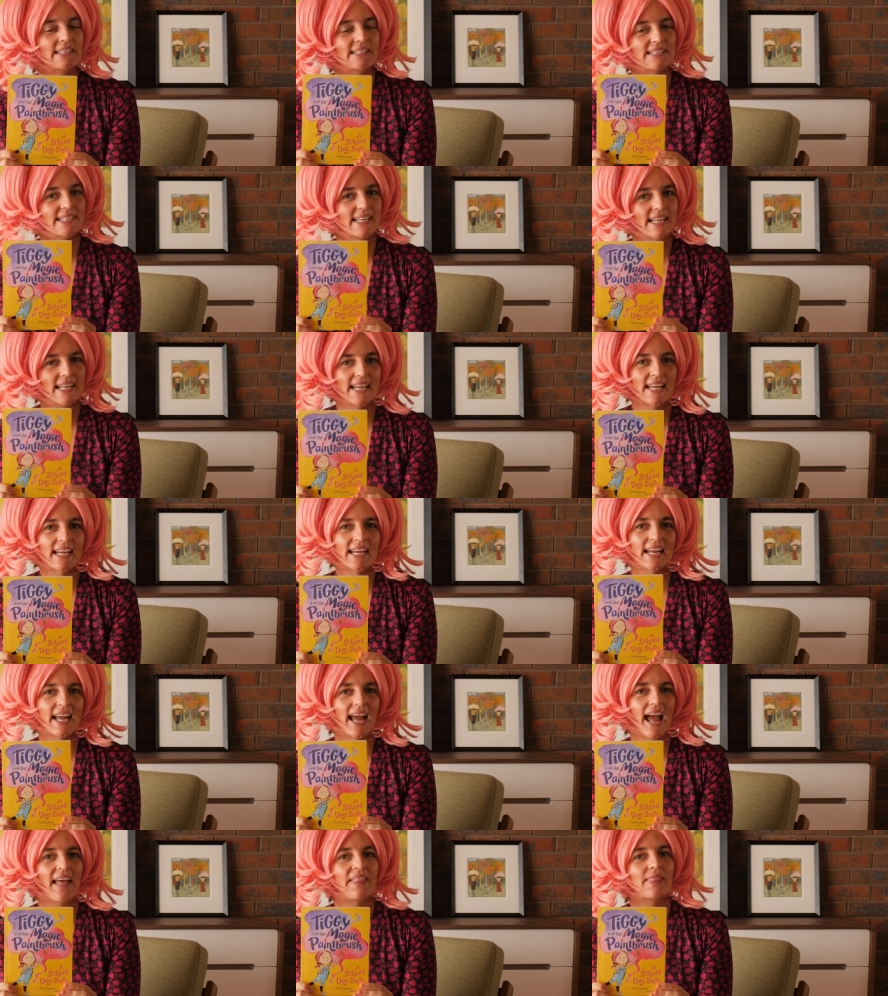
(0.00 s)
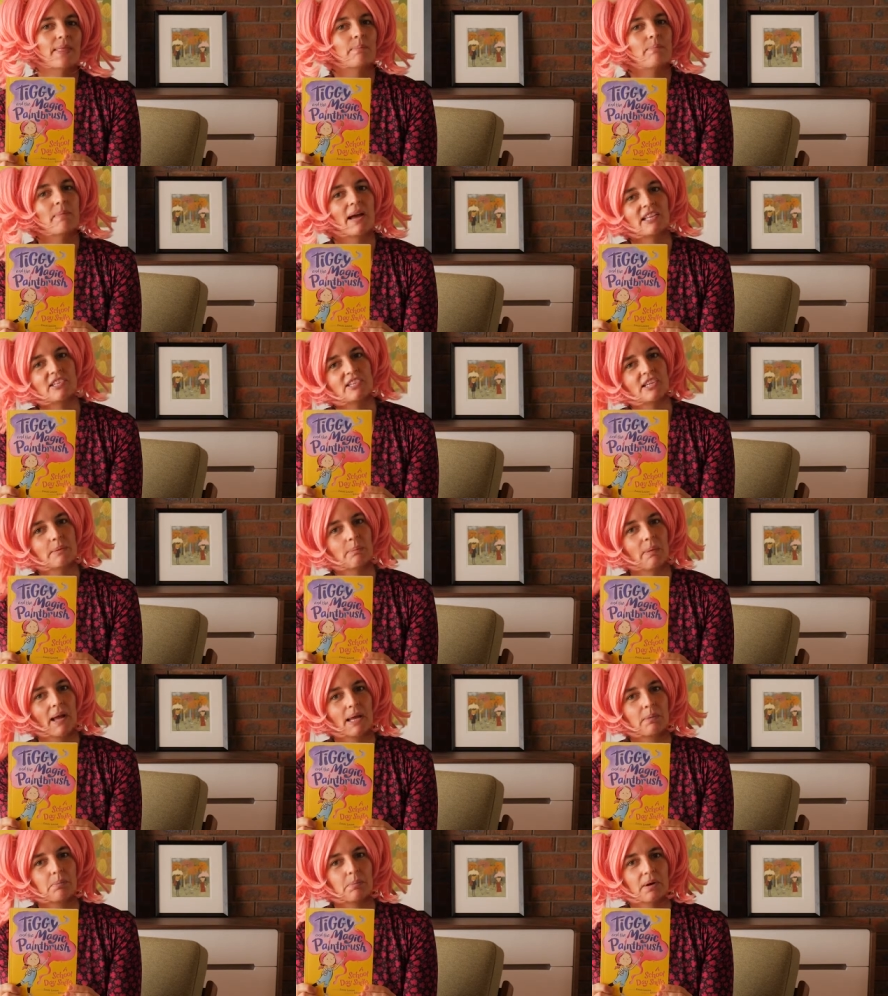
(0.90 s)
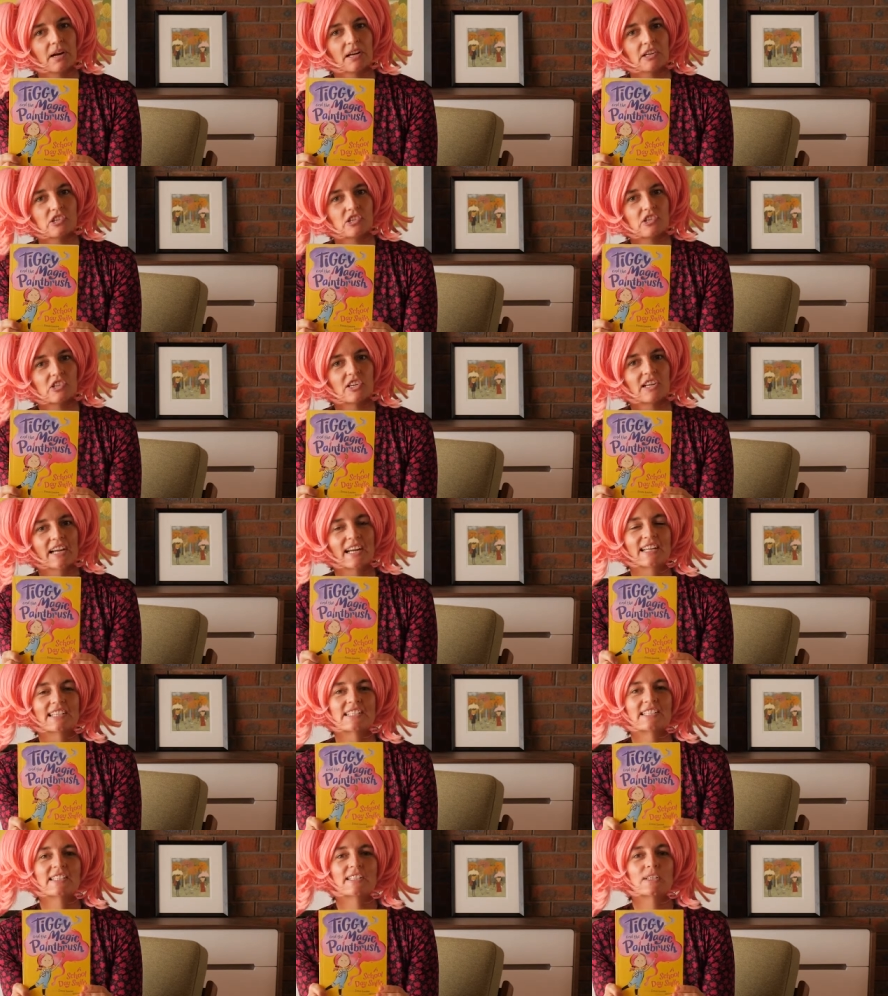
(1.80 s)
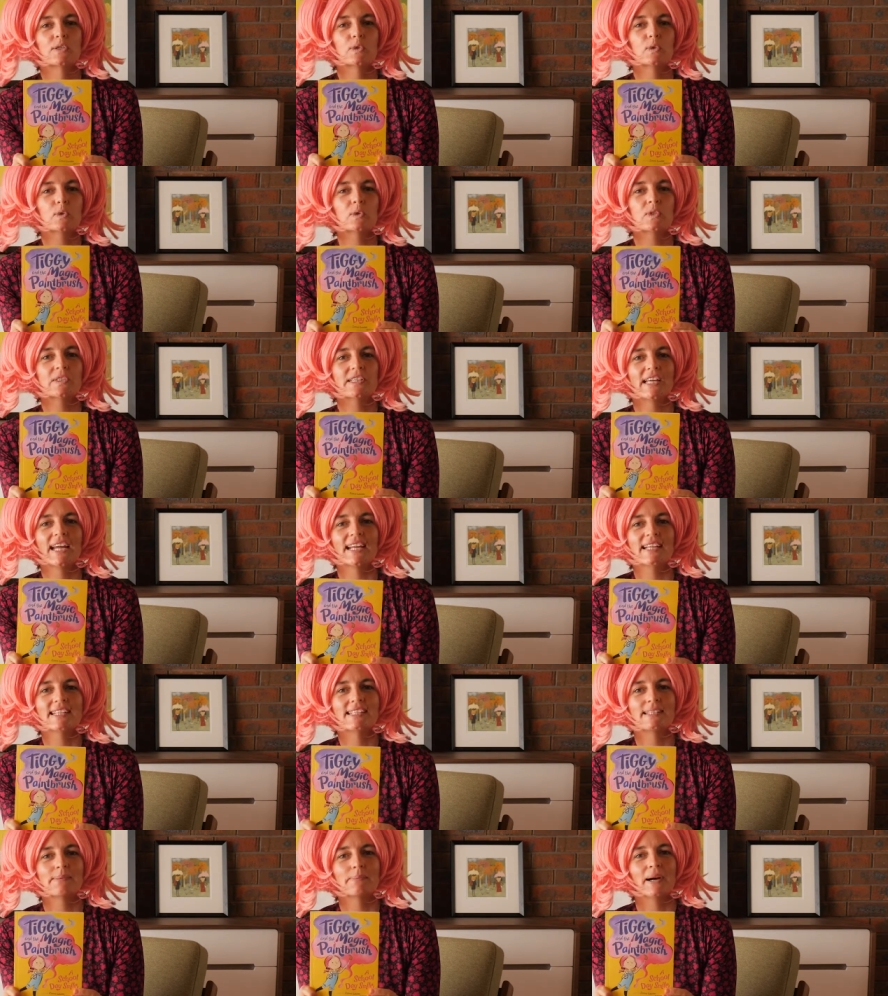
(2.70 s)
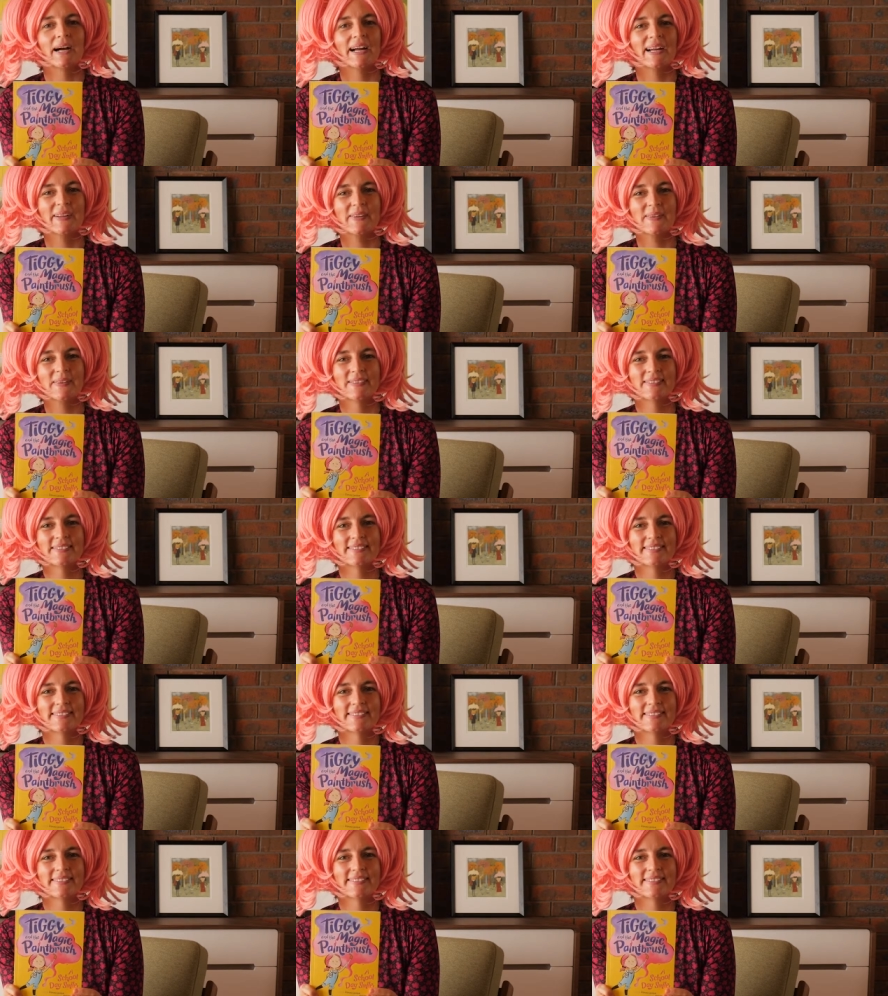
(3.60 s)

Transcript: Tiggy and the Magic Paintbrush A School Day Smile.